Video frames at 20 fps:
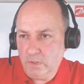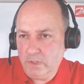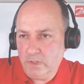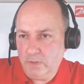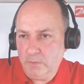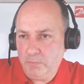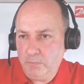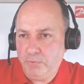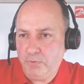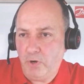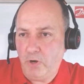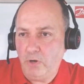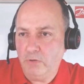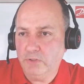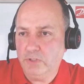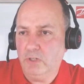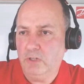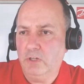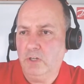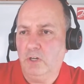are the
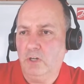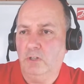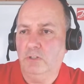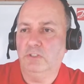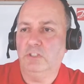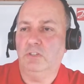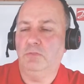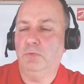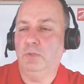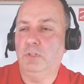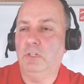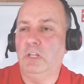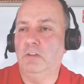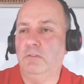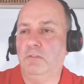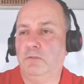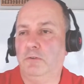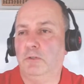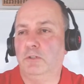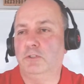pros and cons if we
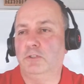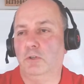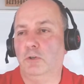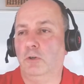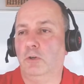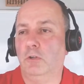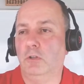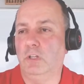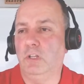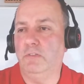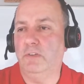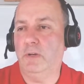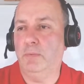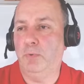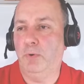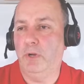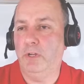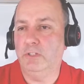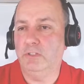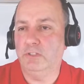defrost all the
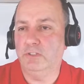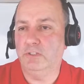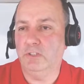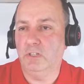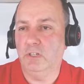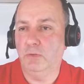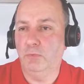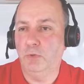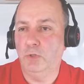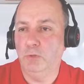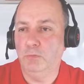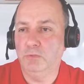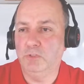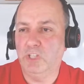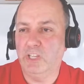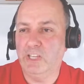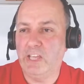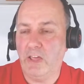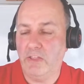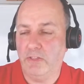evaporators in a room
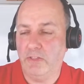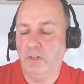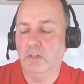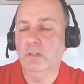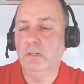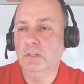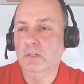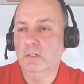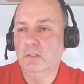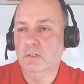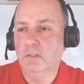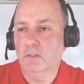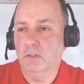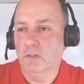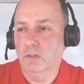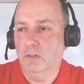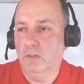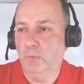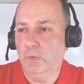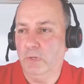together,
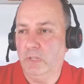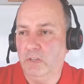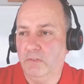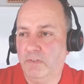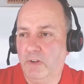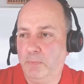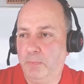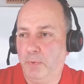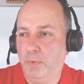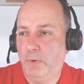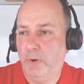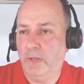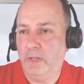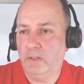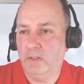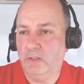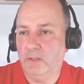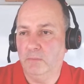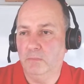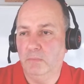or we
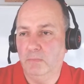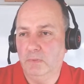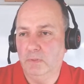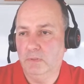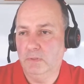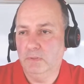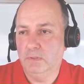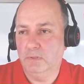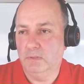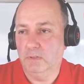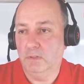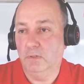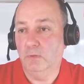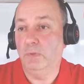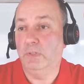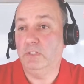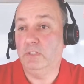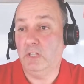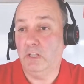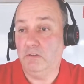evaporate them, or we
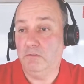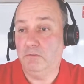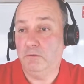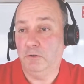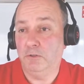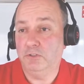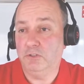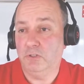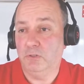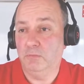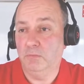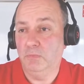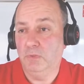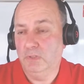defrost them